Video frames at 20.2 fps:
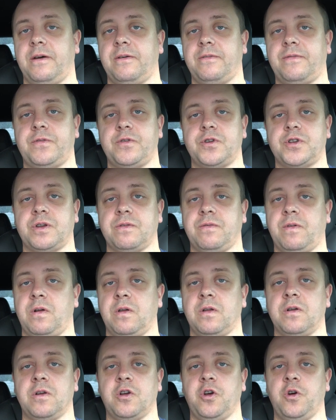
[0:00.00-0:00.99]
first of
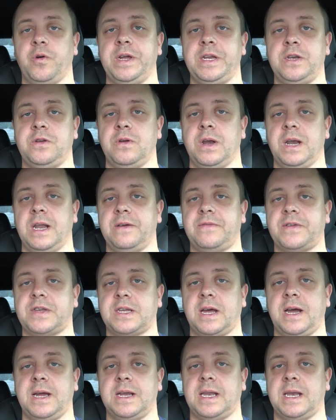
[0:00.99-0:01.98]
all going to the left
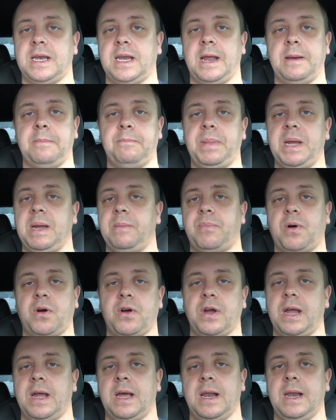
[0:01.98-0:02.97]
side, then
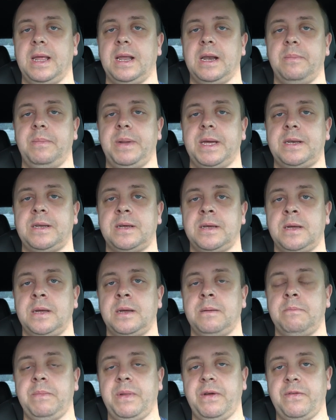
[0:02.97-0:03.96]
ping-ponging a little bit
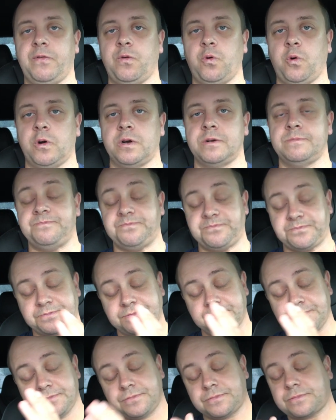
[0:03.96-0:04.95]
before
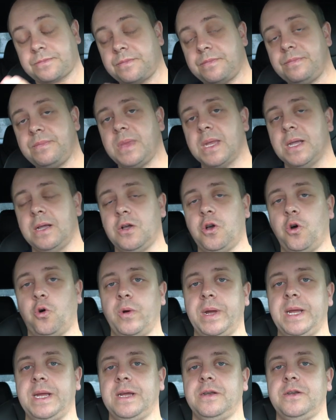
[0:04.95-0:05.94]

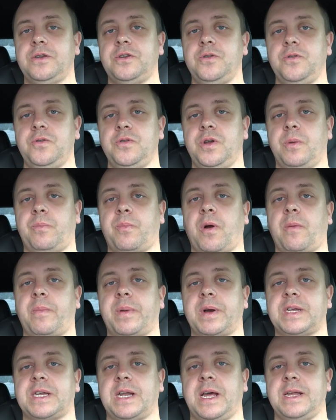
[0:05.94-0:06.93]
going to the
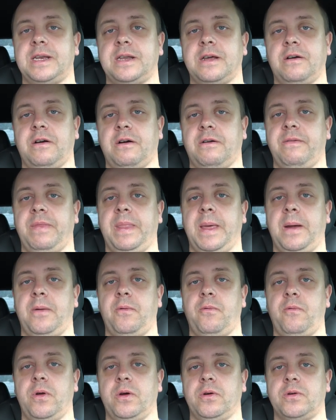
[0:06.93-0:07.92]
proper side of that
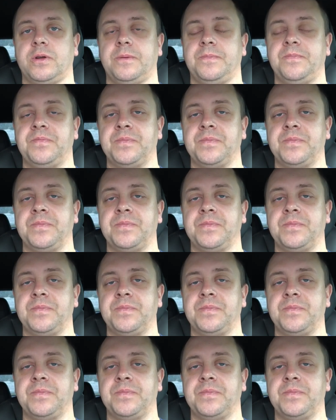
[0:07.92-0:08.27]
road.